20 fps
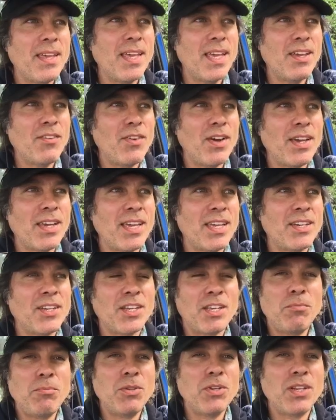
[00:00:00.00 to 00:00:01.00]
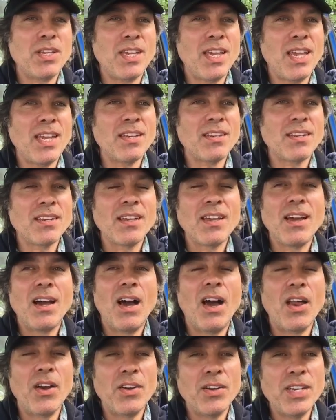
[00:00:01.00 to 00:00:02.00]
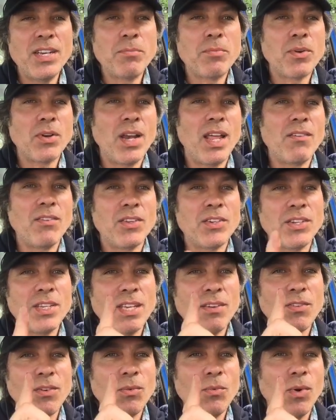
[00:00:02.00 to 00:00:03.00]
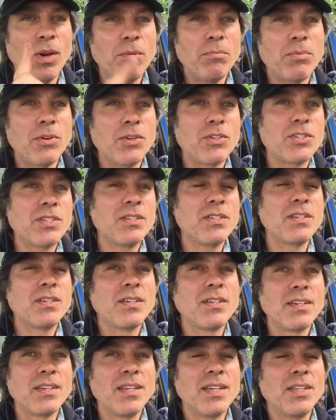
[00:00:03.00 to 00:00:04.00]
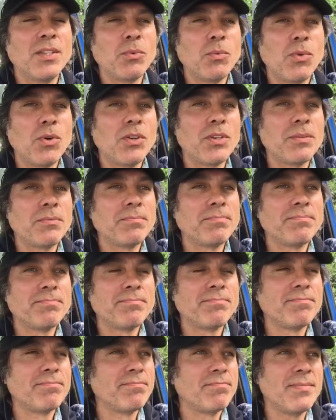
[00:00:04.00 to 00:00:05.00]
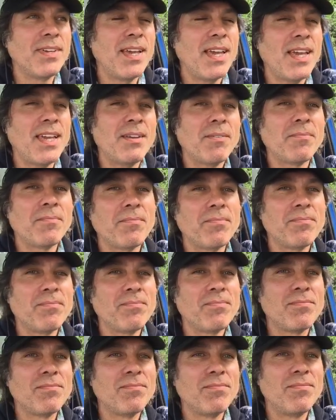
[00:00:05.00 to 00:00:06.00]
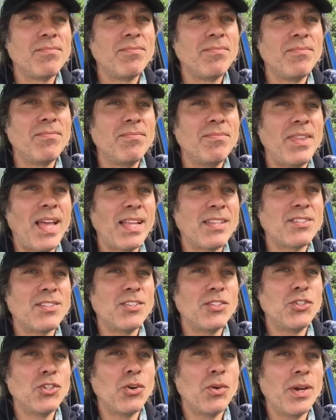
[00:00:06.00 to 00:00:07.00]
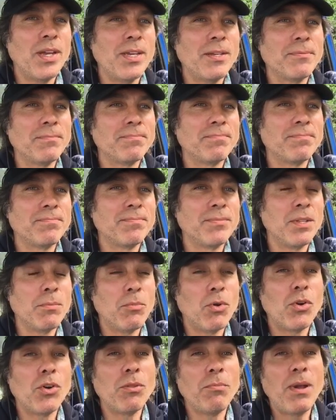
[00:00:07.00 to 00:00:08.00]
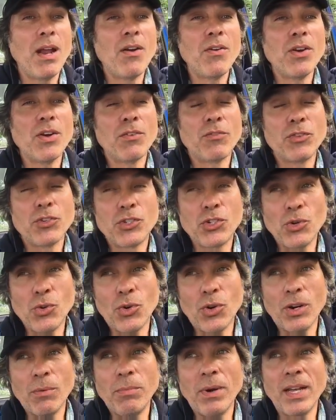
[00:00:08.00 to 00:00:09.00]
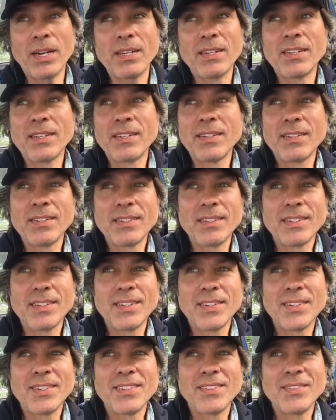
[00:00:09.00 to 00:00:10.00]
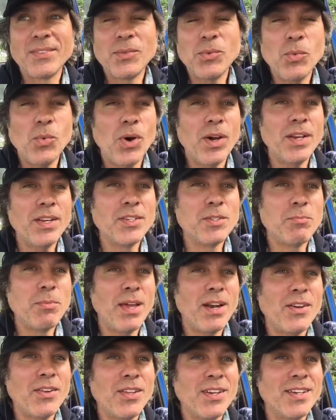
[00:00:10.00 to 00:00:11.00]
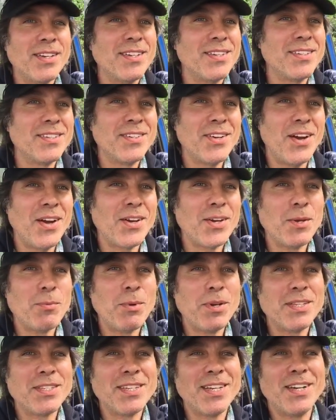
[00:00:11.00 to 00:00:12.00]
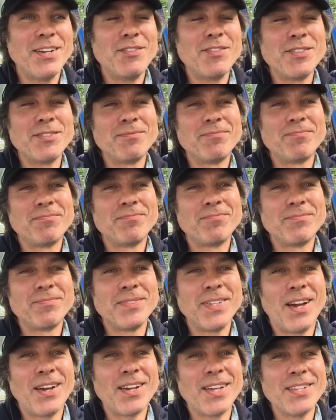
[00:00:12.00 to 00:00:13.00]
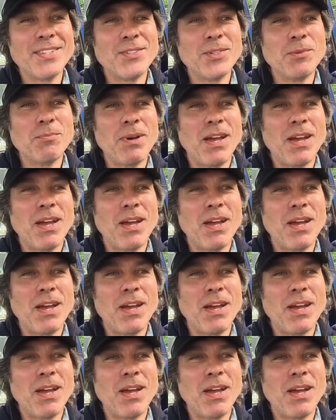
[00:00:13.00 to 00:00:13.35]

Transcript: If I get to communicate on a deeper level to even one person in the world, hey, that's the joy. The more the merrier for sure, but one is better than talking to myself. Talk in soon.